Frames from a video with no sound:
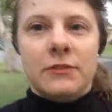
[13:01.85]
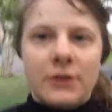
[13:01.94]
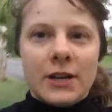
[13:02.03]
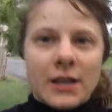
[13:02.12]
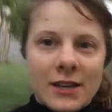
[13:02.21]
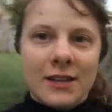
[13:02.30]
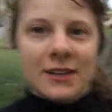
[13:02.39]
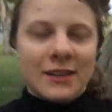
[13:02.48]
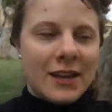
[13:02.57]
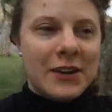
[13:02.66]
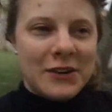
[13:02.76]
very,
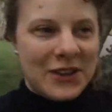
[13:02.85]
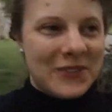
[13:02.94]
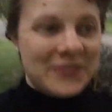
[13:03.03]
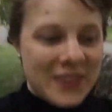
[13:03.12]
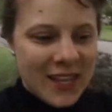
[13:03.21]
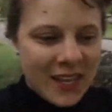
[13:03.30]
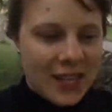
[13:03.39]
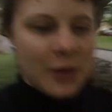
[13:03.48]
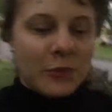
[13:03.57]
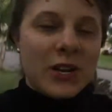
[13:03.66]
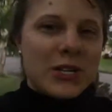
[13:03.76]

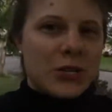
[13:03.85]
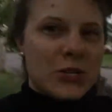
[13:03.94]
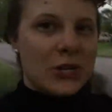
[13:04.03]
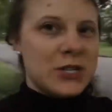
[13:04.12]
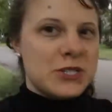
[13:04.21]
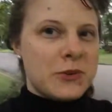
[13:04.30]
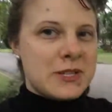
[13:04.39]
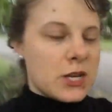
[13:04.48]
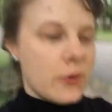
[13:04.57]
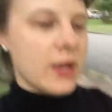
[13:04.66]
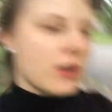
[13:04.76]
pretty turned on to what's
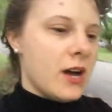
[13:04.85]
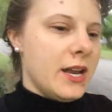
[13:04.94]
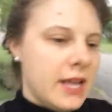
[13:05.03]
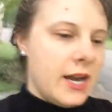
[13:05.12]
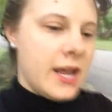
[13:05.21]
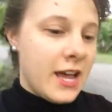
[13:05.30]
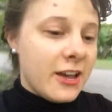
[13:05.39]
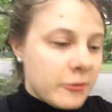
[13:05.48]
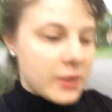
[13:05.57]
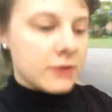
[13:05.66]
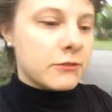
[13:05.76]
going on, and I
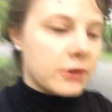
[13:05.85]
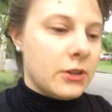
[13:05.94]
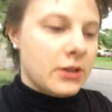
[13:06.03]
have been for a